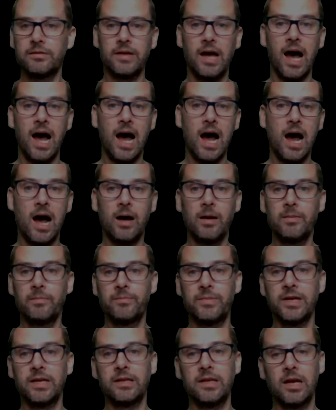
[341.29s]
R
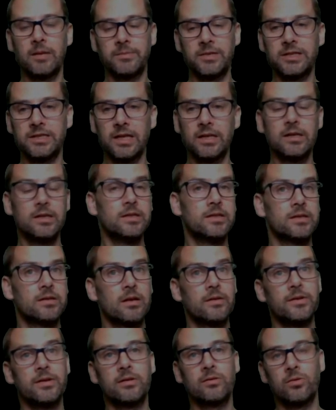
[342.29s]
being the empty set is
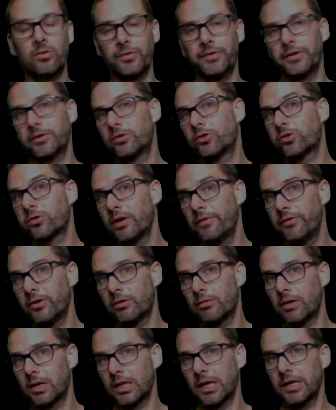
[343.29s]
called the trivial
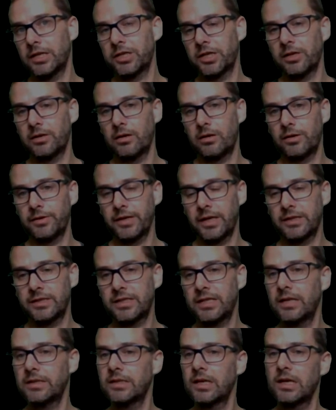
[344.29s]
relation on that
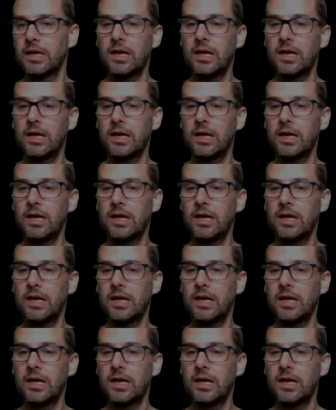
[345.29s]
set,